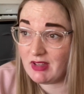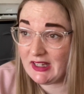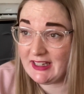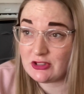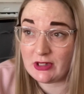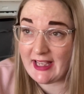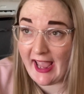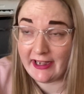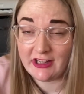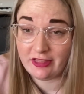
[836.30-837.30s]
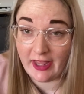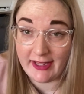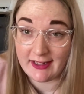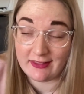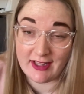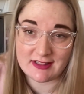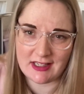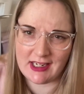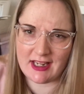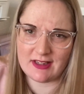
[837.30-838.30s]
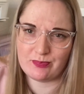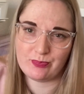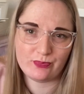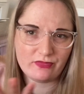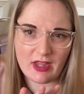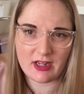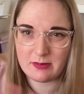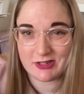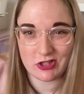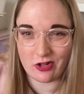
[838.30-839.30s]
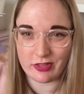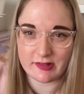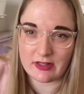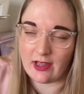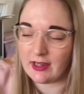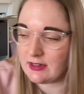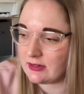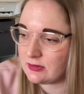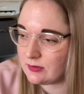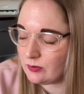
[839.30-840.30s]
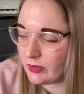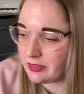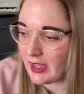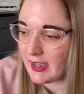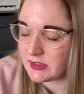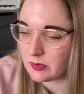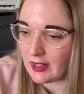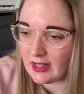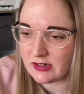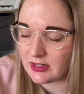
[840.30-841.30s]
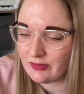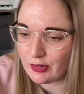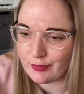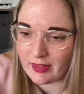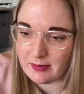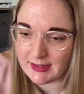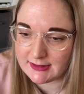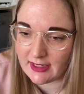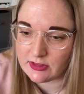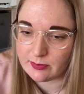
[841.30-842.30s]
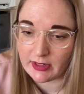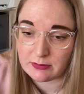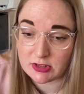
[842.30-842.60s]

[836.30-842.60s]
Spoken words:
literally anything, and that's like a commission on the side with that as well. I don't even know if that makes sense, but I'm